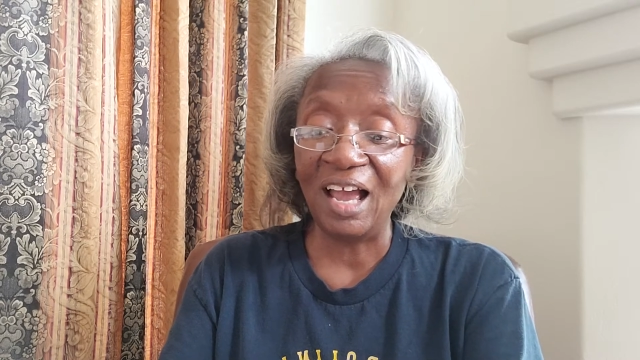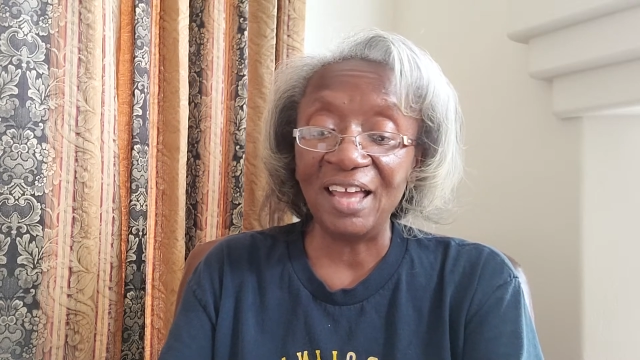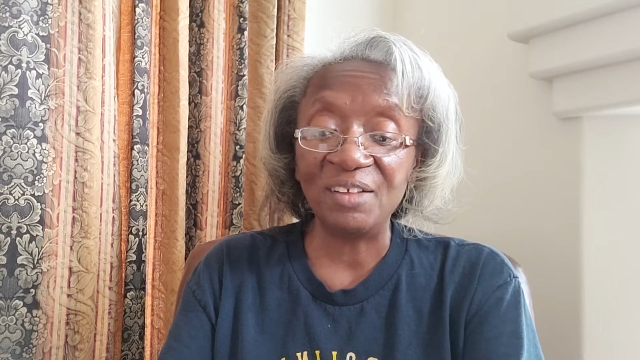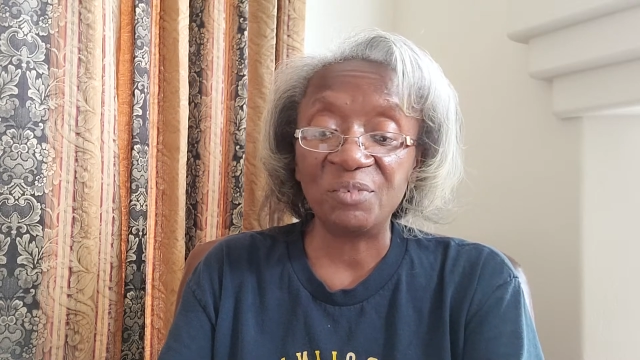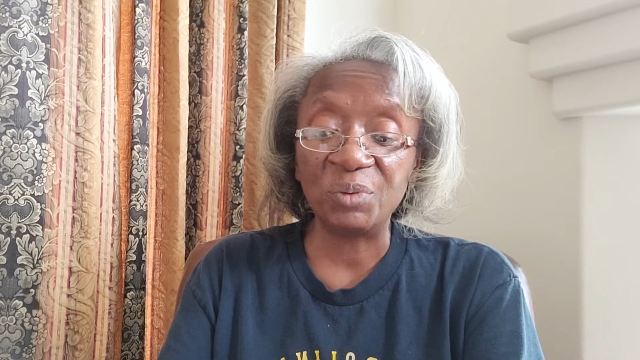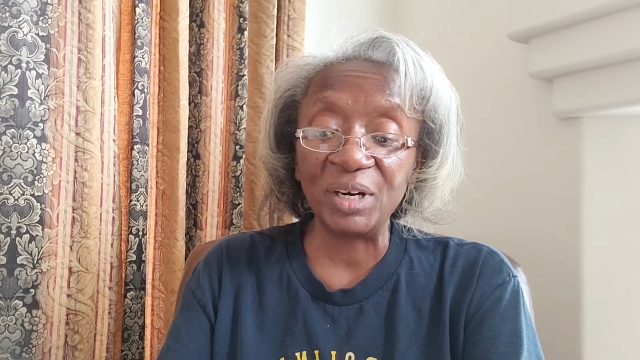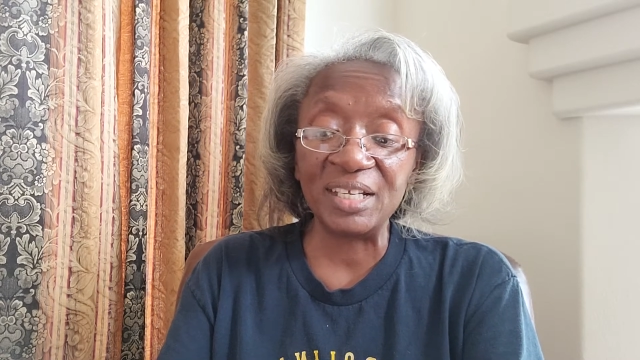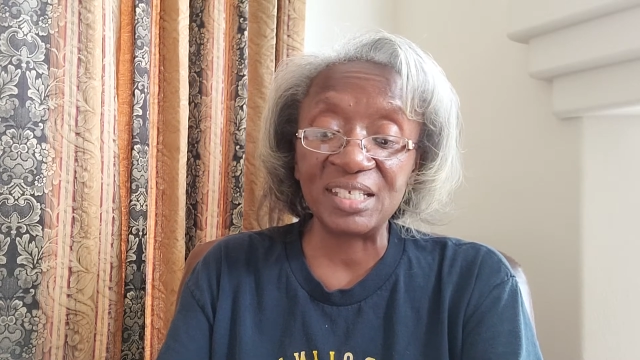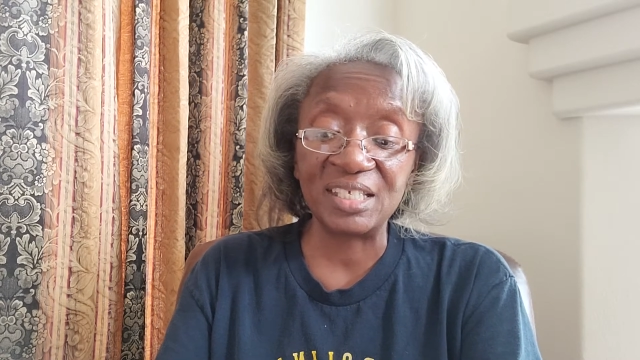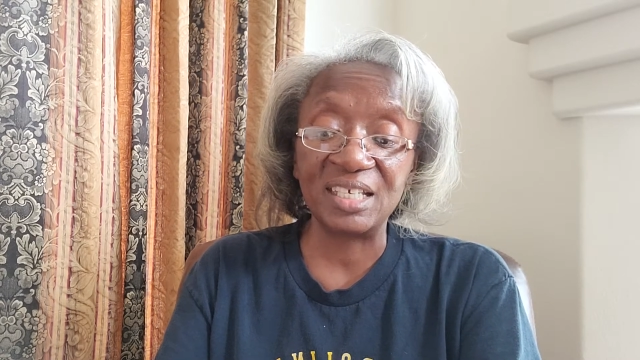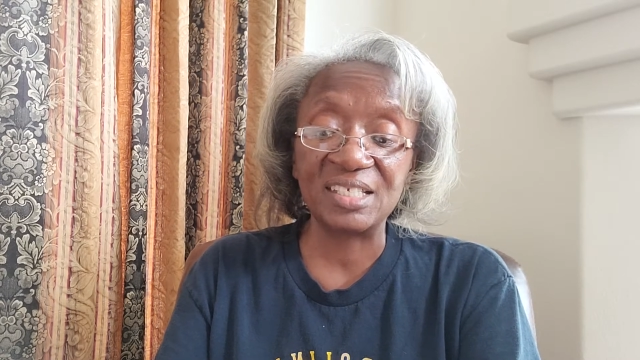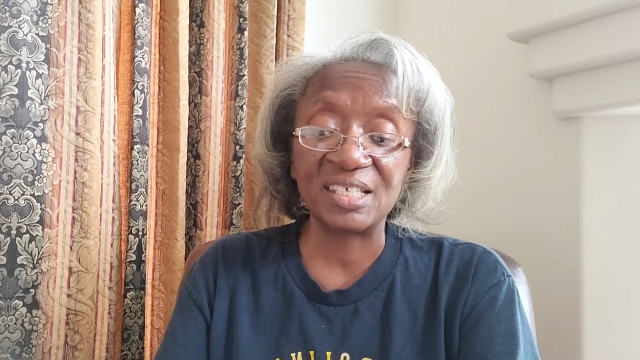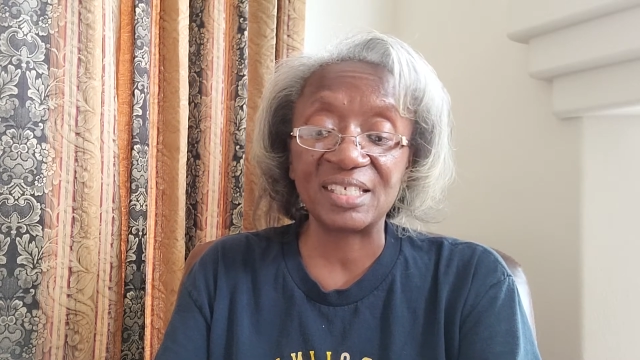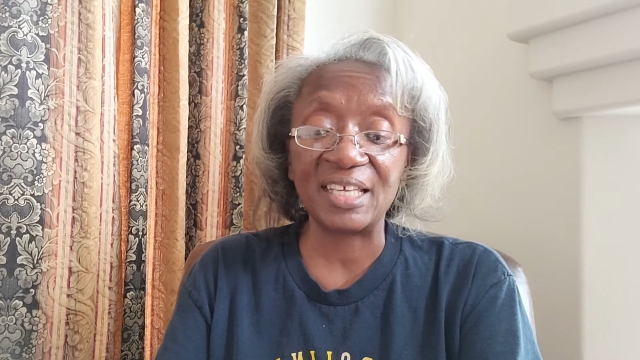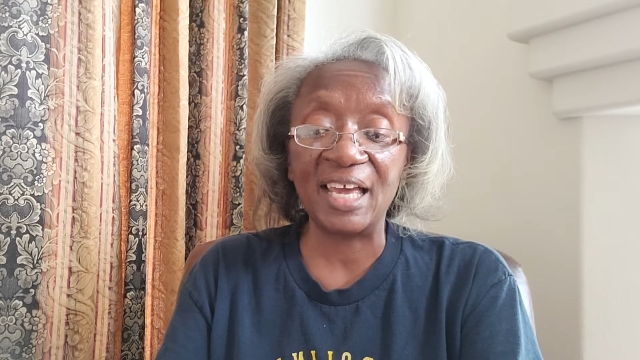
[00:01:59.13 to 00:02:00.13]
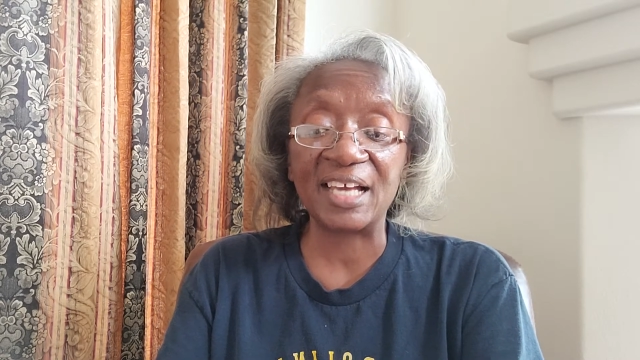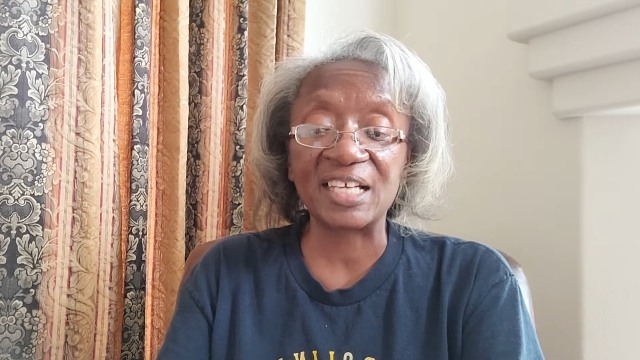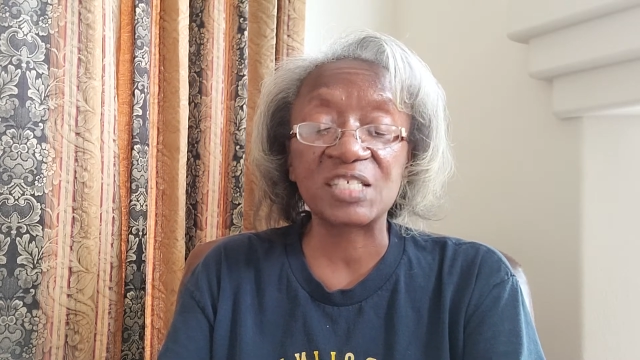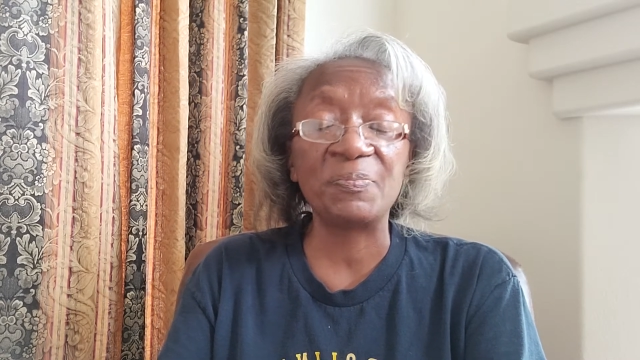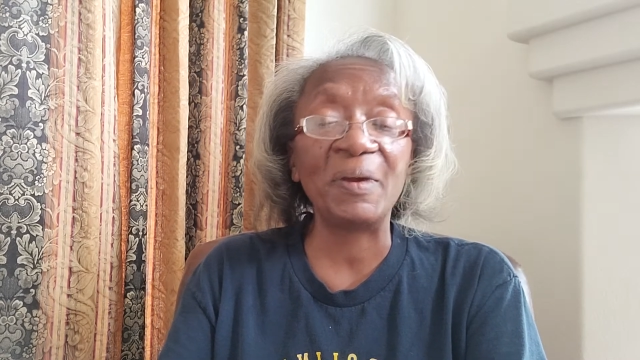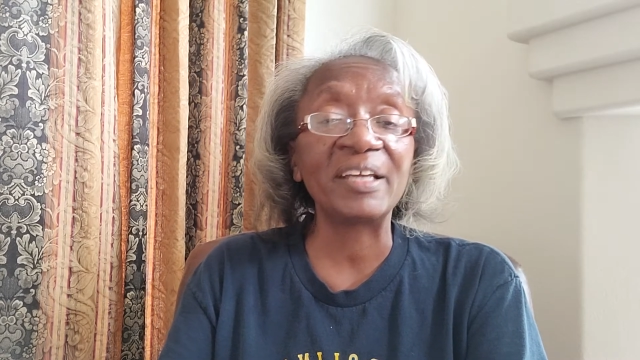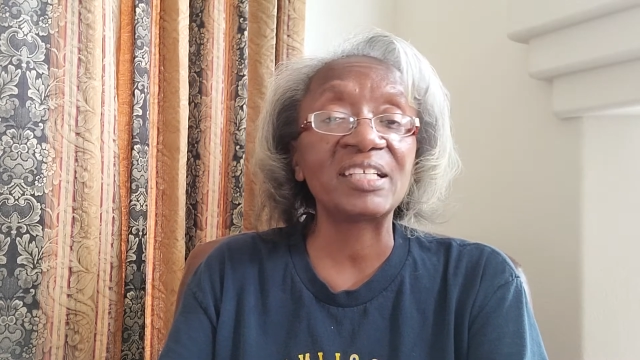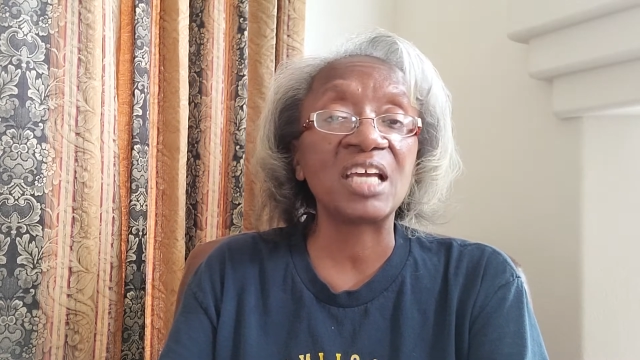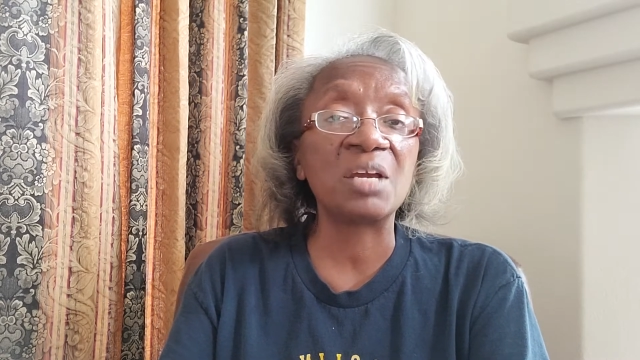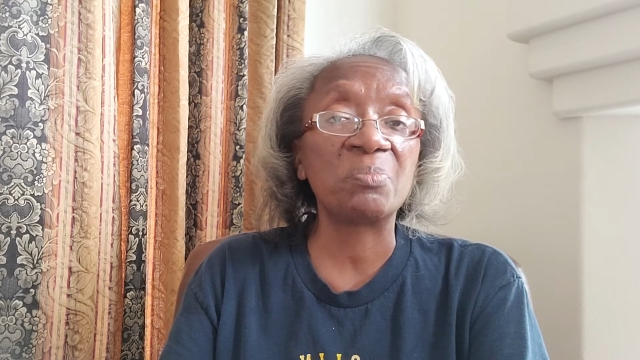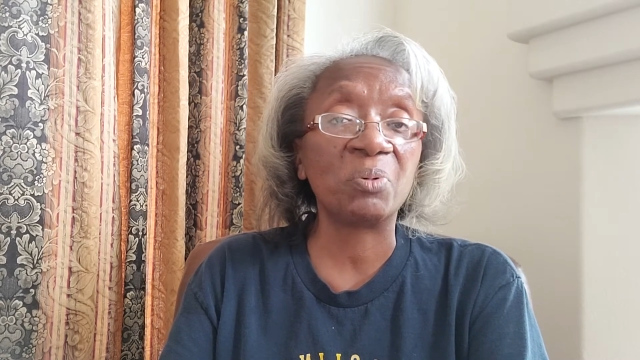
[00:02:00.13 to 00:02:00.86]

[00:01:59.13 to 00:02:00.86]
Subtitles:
And what it says is expect a